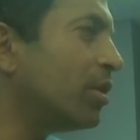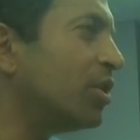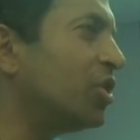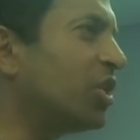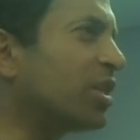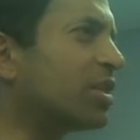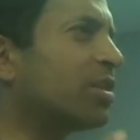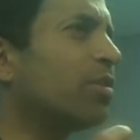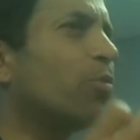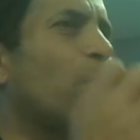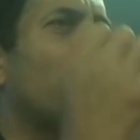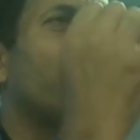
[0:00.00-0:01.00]
Just
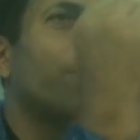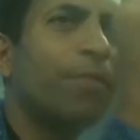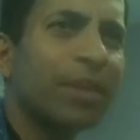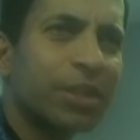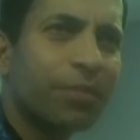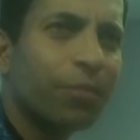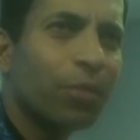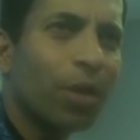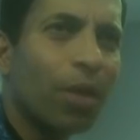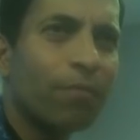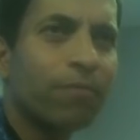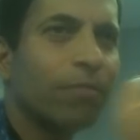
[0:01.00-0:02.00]
one fistful
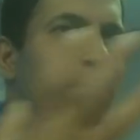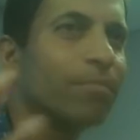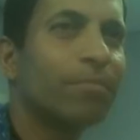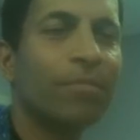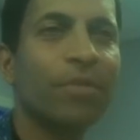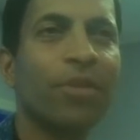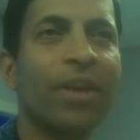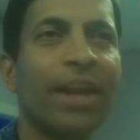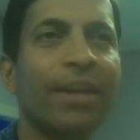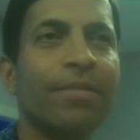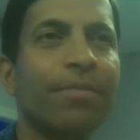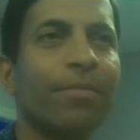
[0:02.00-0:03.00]
of
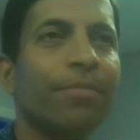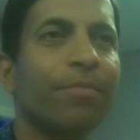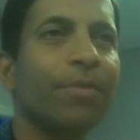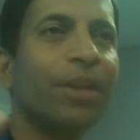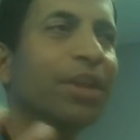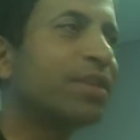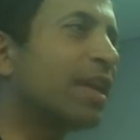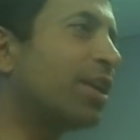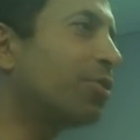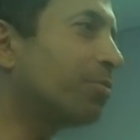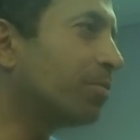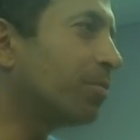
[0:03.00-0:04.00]
grain inside
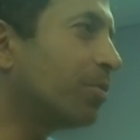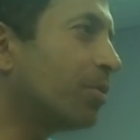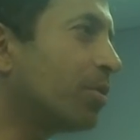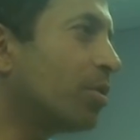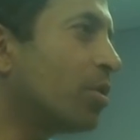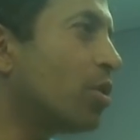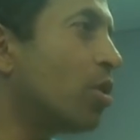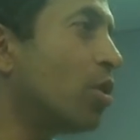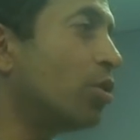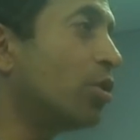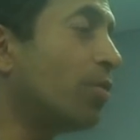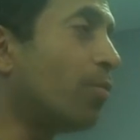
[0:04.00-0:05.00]
you.
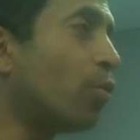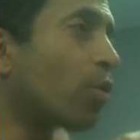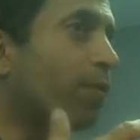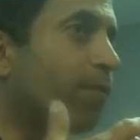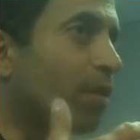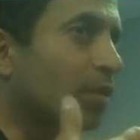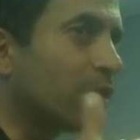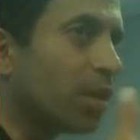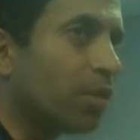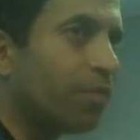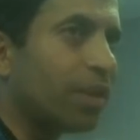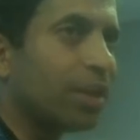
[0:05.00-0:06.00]
The more further
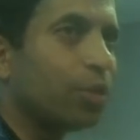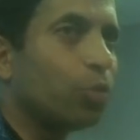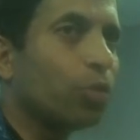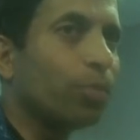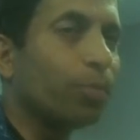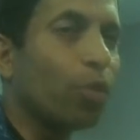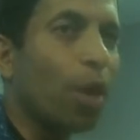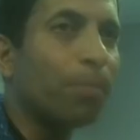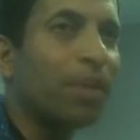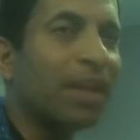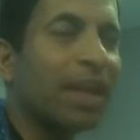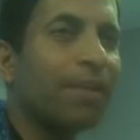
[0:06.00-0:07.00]
away you
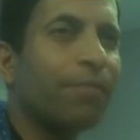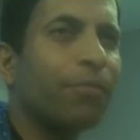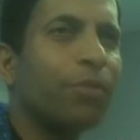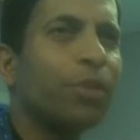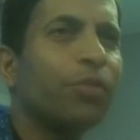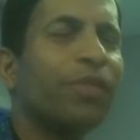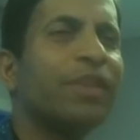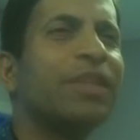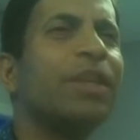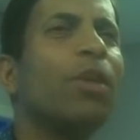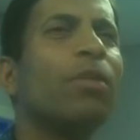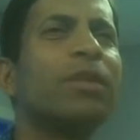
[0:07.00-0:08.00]
complicate food, if you
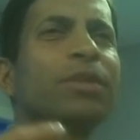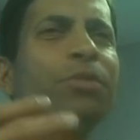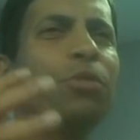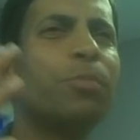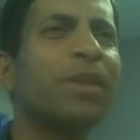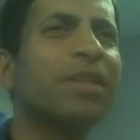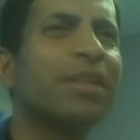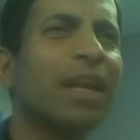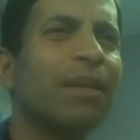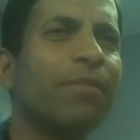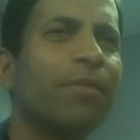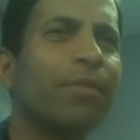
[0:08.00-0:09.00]
see all these gourmet
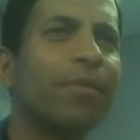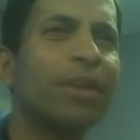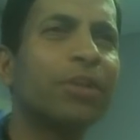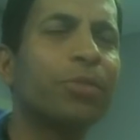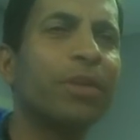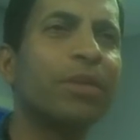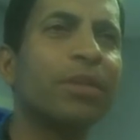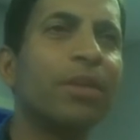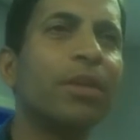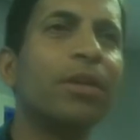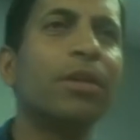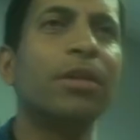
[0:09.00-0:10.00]
style restaurants,
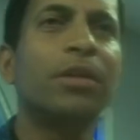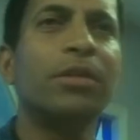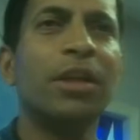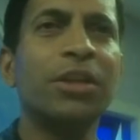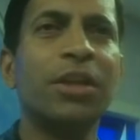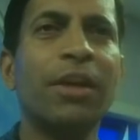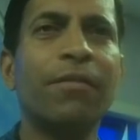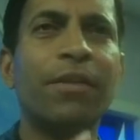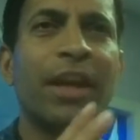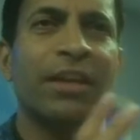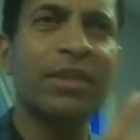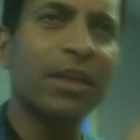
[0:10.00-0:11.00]
the chef
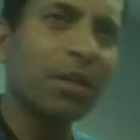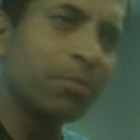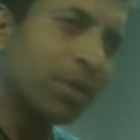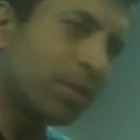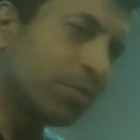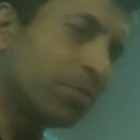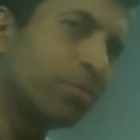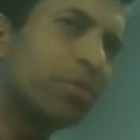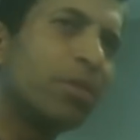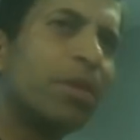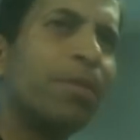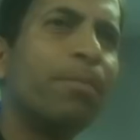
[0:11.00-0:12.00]
takes a tomato,
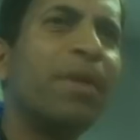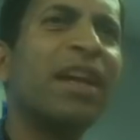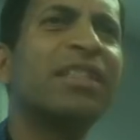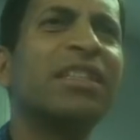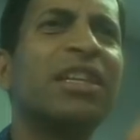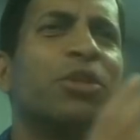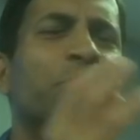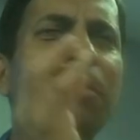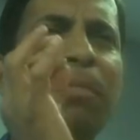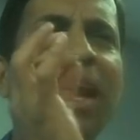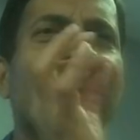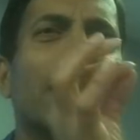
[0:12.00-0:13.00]
makes it into the
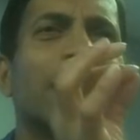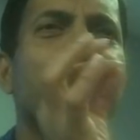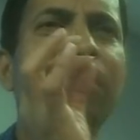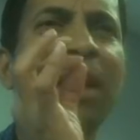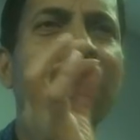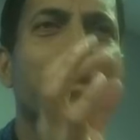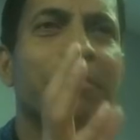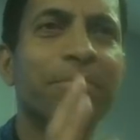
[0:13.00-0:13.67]
blackest black.